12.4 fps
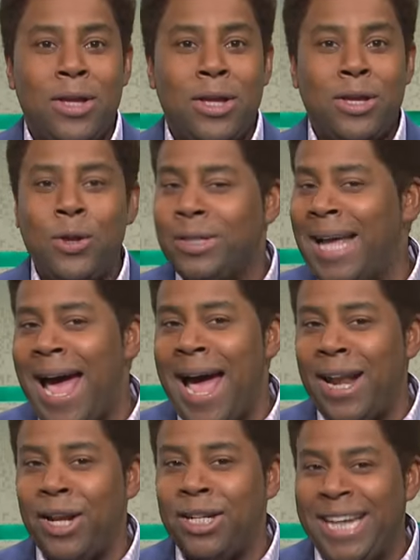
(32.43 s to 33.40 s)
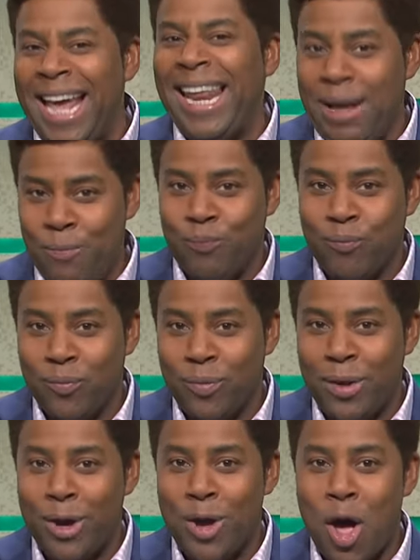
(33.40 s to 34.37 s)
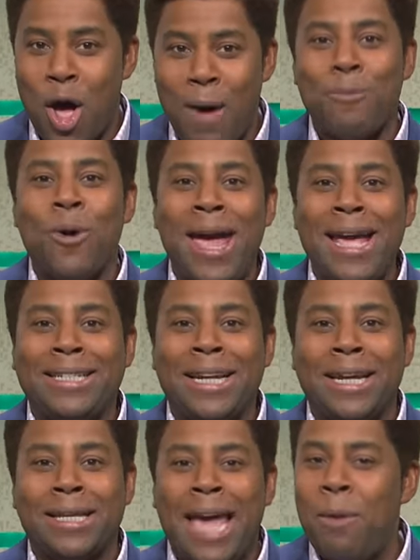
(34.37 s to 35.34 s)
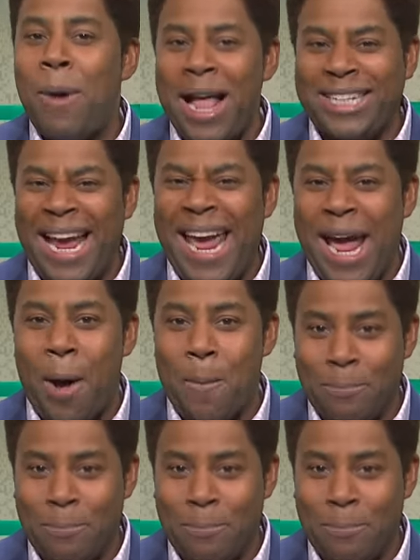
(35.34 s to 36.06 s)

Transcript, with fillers: you tired of the jelly? Upgrade to KY Jam.